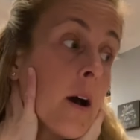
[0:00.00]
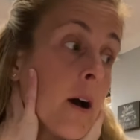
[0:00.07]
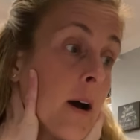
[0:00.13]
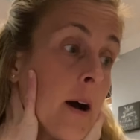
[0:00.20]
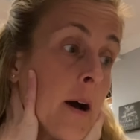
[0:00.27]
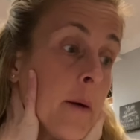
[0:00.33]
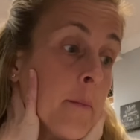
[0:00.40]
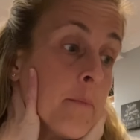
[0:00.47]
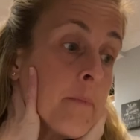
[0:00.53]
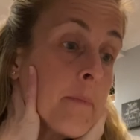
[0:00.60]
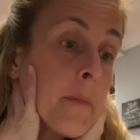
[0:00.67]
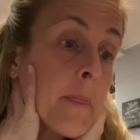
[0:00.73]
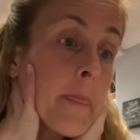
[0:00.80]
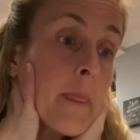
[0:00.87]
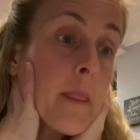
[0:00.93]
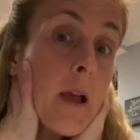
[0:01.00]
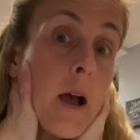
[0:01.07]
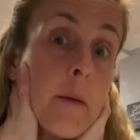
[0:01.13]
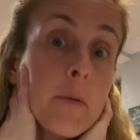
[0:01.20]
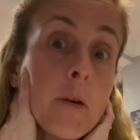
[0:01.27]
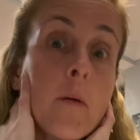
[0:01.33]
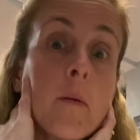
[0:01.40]
I'm
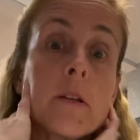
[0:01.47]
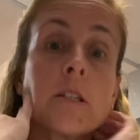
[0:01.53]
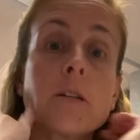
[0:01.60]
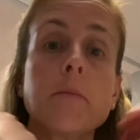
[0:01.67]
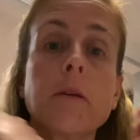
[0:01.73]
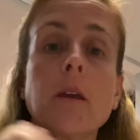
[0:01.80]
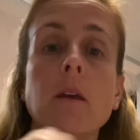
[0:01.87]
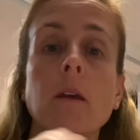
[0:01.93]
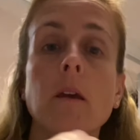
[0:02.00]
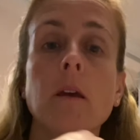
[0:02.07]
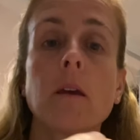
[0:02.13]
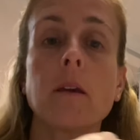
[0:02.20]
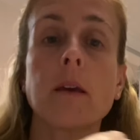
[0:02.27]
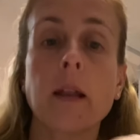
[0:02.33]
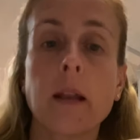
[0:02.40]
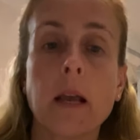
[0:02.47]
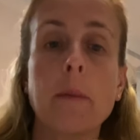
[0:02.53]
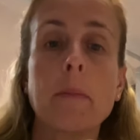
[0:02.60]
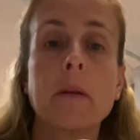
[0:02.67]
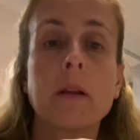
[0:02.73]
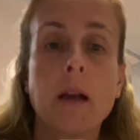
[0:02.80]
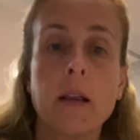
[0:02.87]
going to be getting up
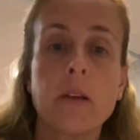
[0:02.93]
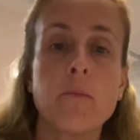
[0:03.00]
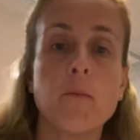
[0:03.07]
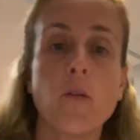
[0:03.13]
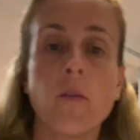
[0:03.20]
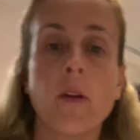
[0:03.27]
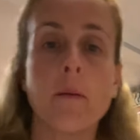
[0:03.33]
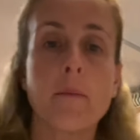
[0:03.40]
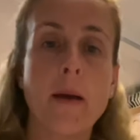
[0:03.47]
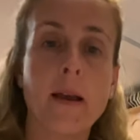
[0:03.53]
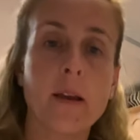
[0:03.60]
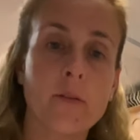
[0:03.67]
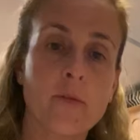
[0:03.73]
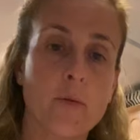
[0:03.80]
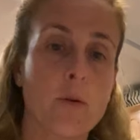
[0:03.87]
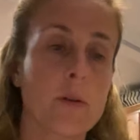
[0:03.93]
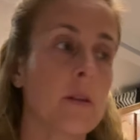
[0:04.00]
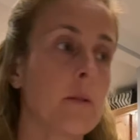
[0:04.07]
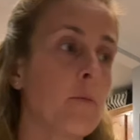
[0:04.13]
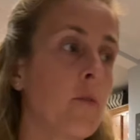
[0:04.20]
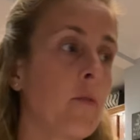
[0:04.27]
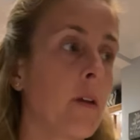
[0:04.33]
and kind of moving back and forth
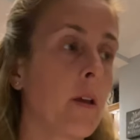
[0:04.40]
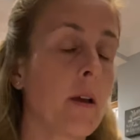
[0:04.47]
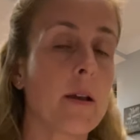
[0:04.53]
and moving